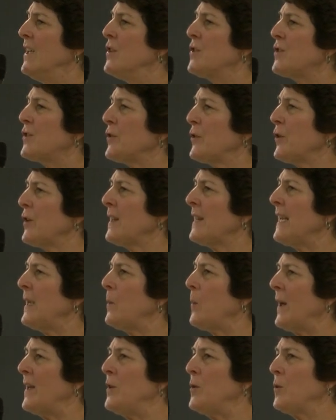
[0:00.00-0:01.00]

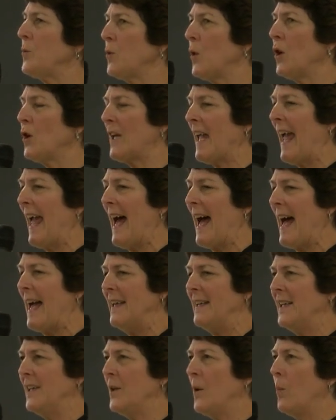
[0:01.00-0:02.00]
certainly when you look
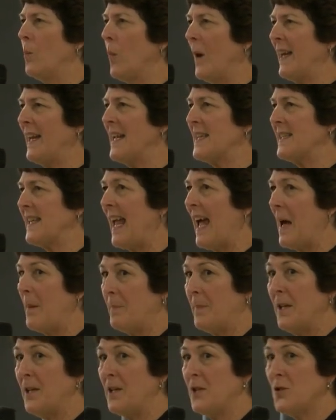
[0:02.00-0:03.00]
at you know what has
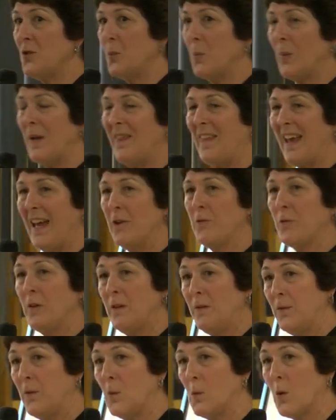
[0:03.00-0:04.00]
happened with ed
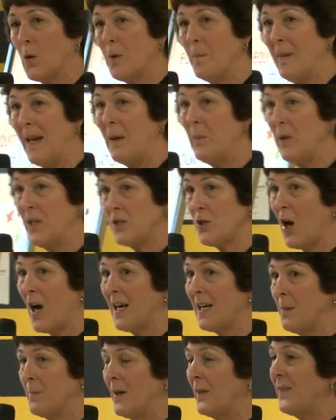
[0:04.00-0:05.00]
reform, and we
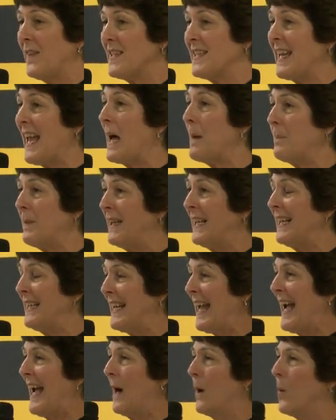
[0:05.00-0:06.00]
talk about this happening
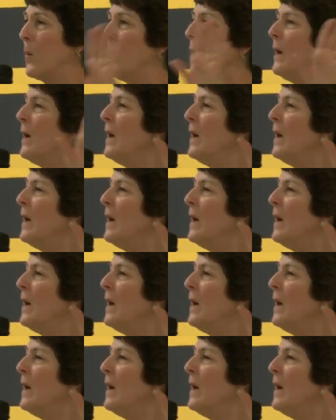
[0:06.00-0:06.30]
now.